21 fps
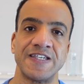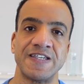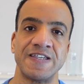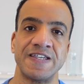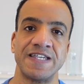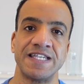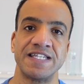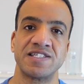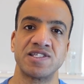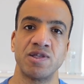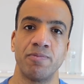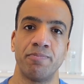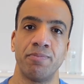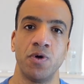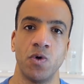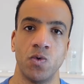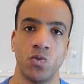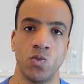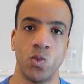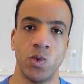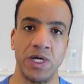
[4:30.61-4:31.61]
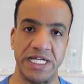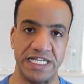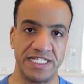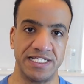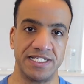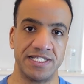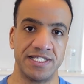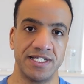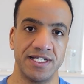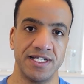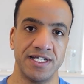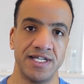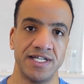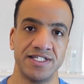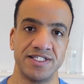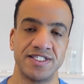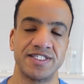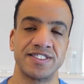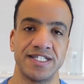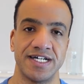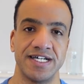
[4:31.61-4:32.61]
is to put weight
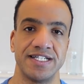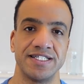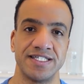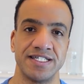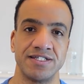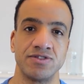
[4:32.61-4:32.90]
and size in.